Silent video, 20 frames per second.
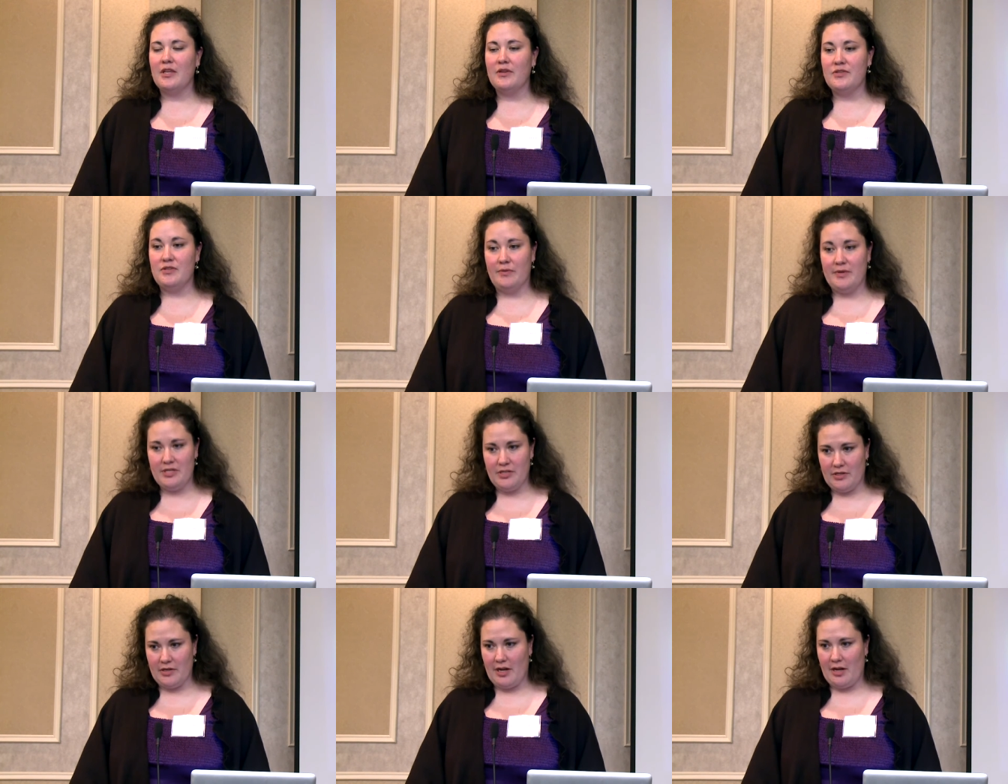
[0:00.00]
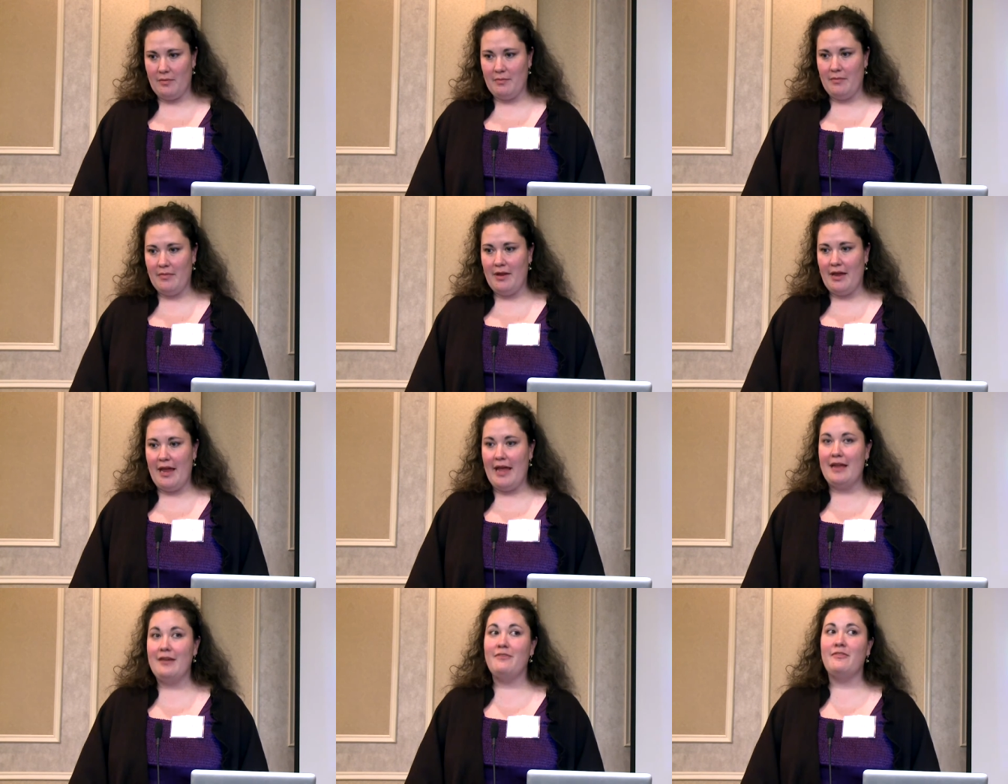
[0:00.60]
So we took him.
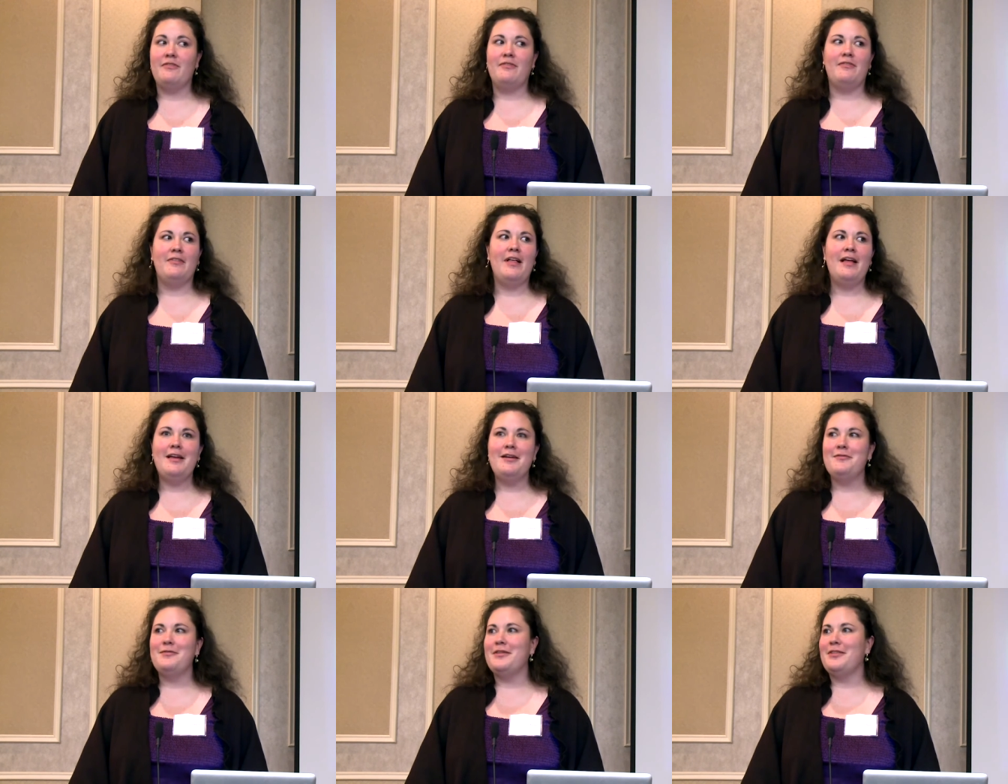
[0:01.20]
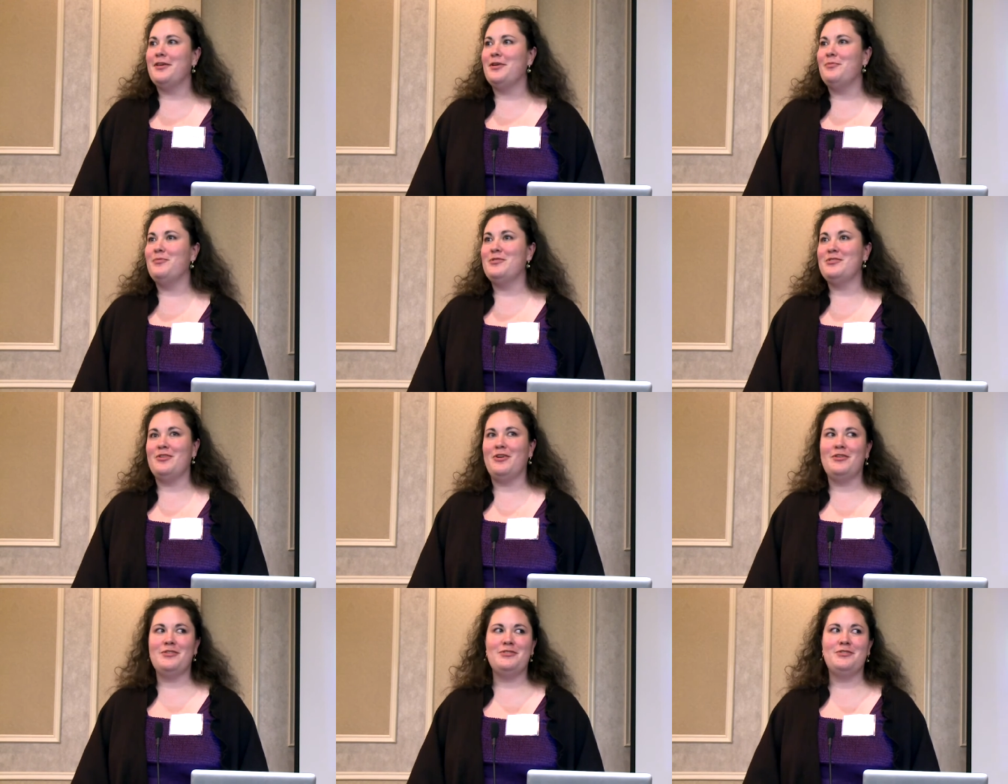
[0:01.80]
And flying with him
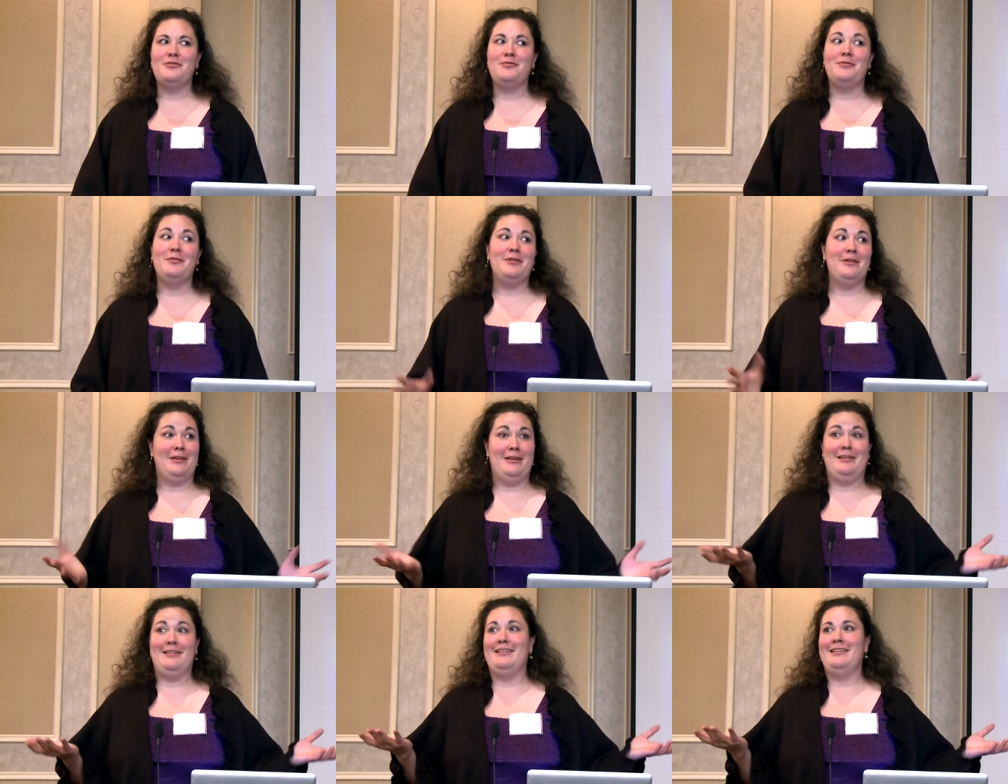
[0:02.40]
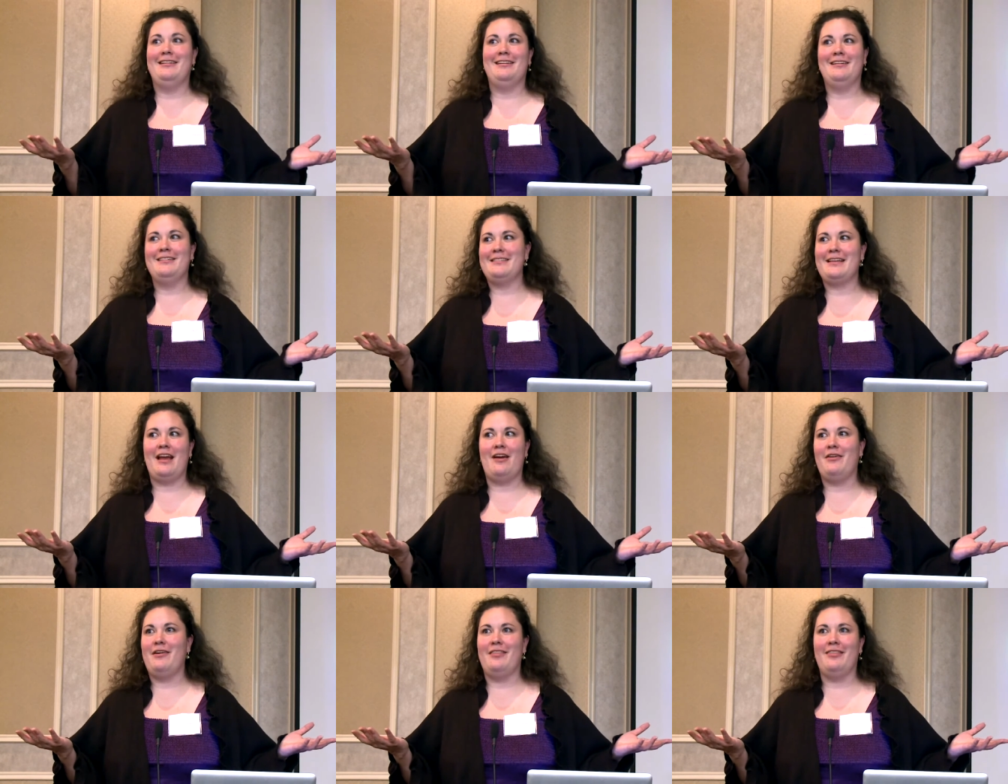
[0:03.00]
was also huh, a
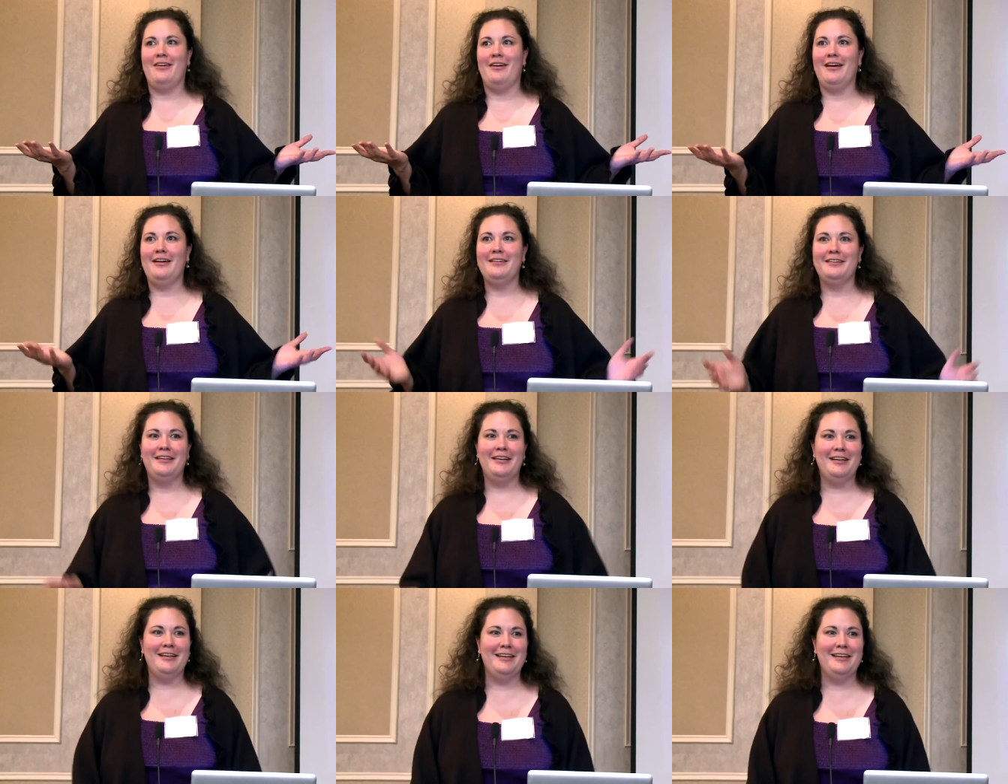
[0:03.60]
scary thought.